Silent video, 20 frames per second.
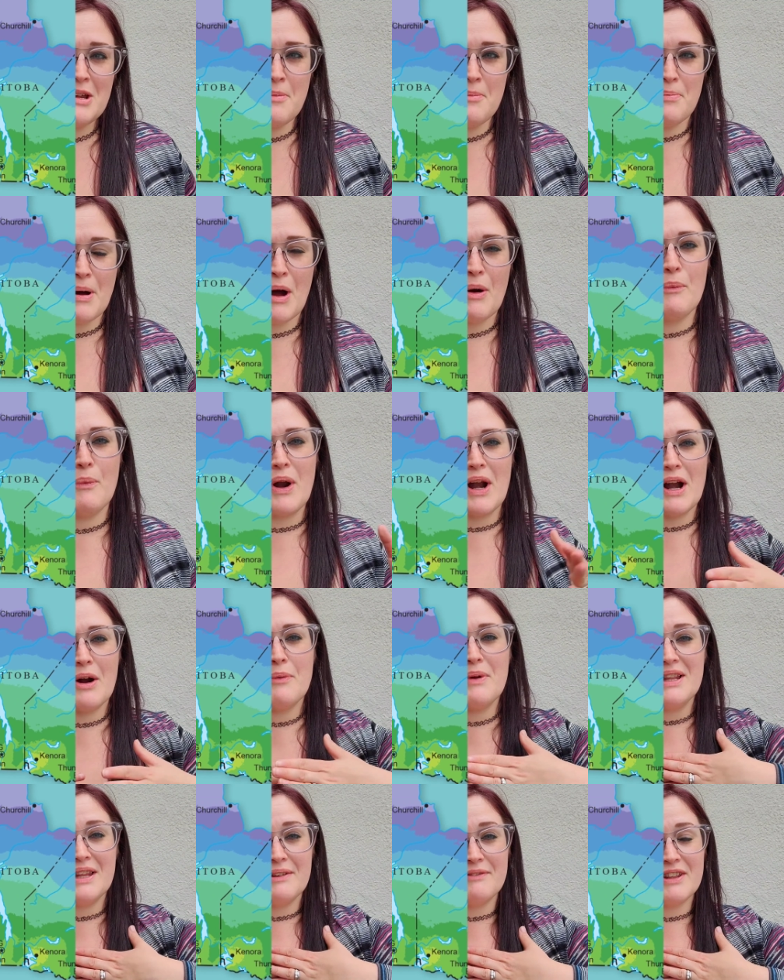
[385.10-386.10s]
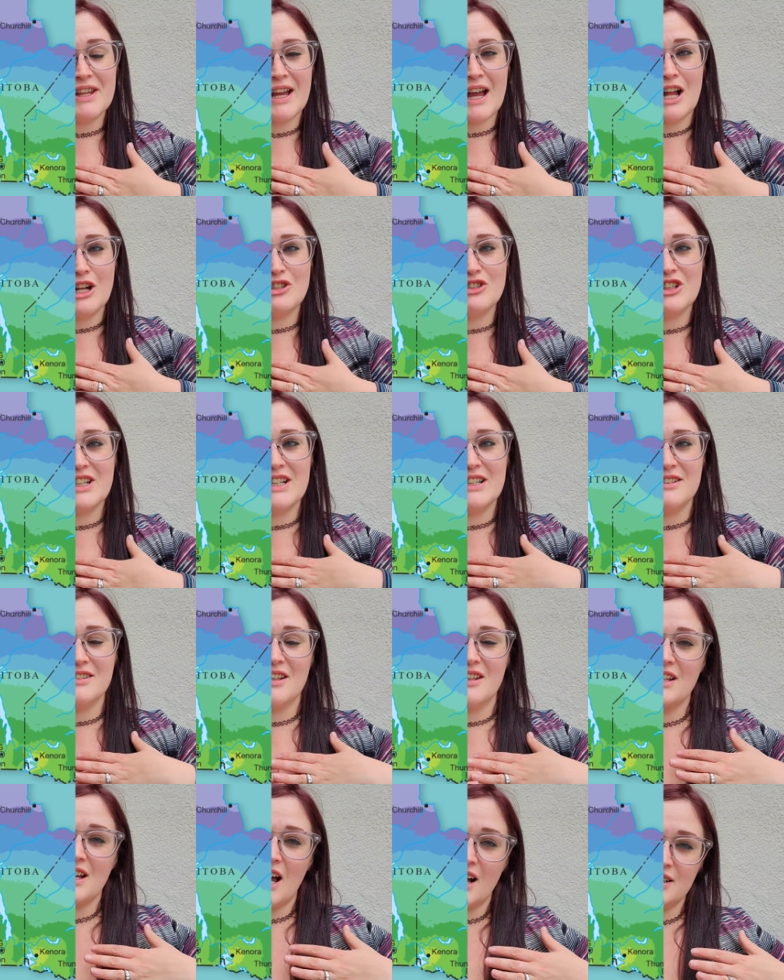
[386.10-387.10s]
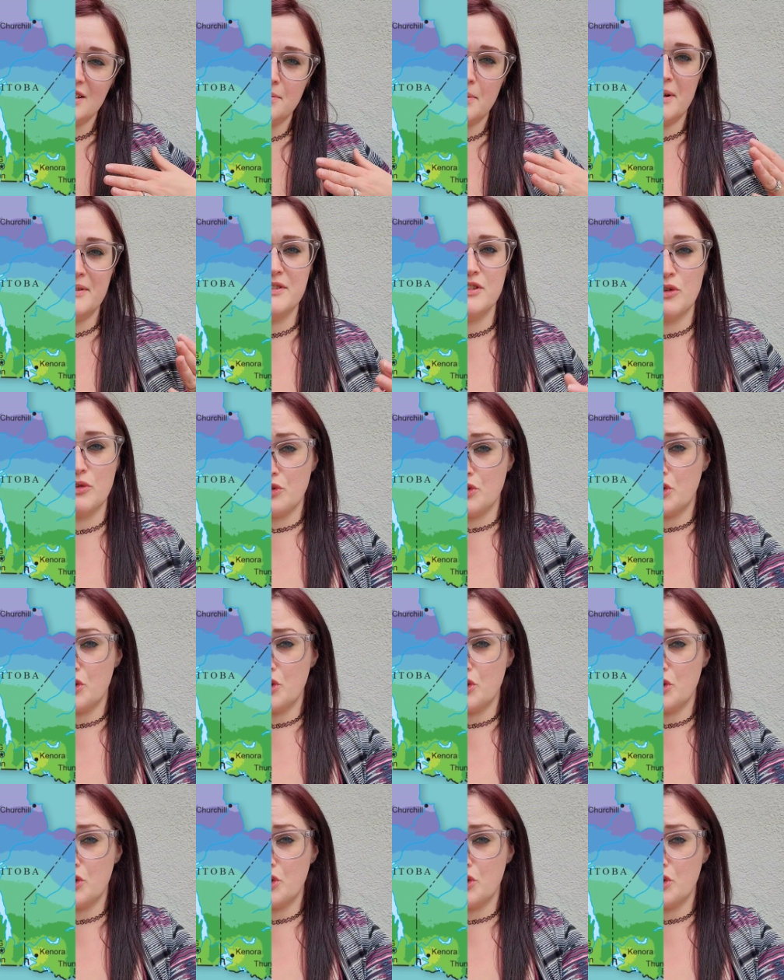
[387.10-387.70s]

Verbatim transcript: but where we live in the country, it is on the cusp of zone